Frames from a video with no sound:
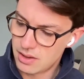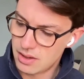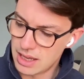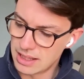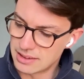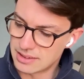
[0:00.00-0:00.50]

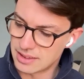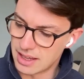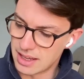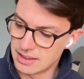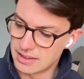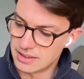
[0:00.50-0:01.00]

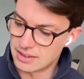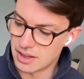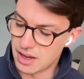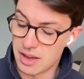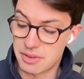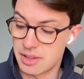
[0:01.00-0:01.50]
it's
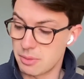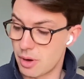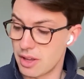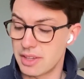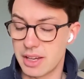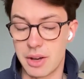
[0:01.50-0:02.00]
I think
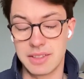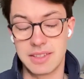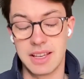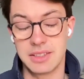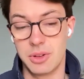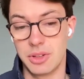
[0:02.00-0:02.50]
one thing I would
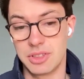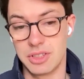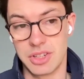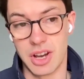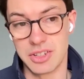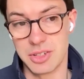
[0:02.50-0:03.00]
say is not to
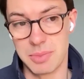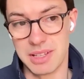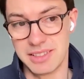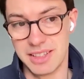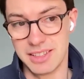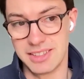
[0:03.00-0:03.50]
judge a
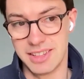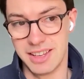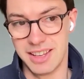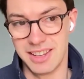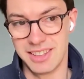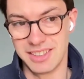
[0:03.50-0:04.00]
business
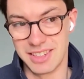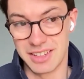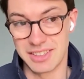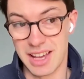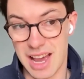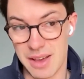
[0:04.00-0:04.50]
that
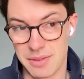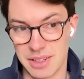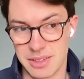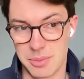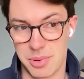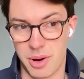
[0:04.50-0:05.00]
doesn't have this
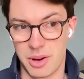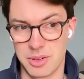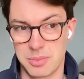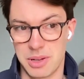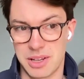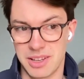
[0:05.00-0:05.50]
approach,
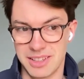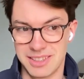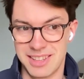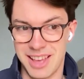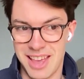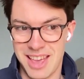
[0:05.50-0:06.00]

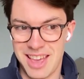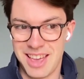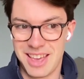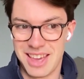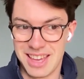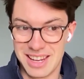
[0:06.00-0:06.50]
because
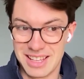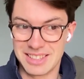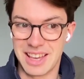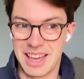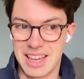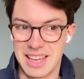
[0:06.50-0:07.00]
it is
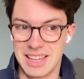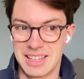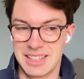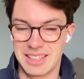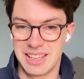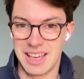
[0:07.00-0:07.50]
a
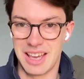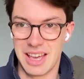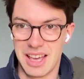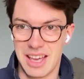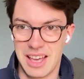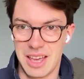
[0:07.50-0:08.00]

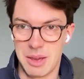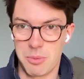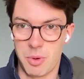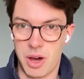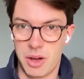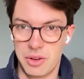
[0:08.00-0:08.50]

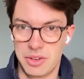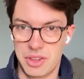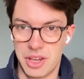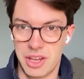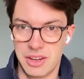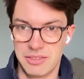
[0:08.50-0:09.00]
world
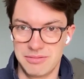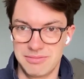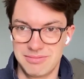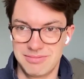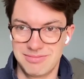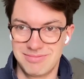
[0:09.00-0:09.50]
that,
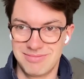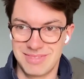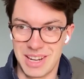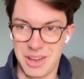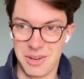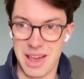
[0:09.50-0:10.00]

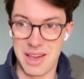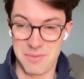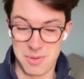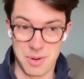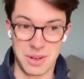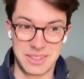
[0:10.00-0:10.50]

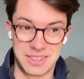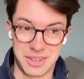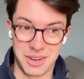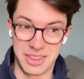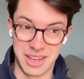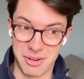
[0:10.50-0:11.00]
everyone's
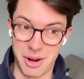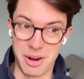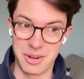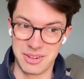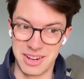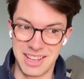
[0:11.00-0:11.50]
got their
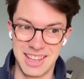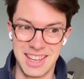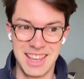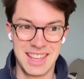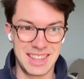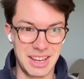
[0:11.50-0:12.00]
own
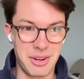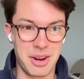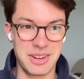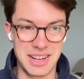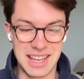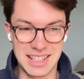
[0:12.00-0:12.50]

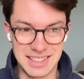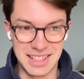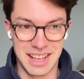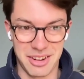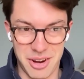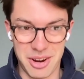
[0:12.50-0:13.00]
needs and
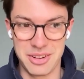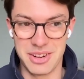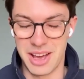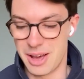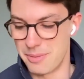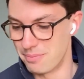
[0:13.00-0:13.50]
their
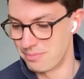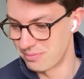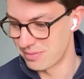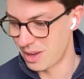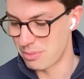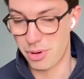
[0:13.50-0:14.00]
own
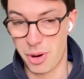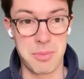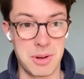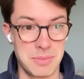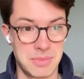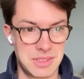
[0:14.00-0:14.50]

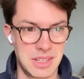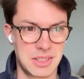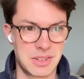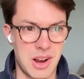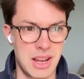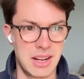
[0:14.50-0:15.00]
problems to
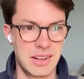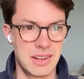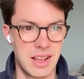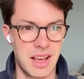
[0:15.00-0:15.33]
try and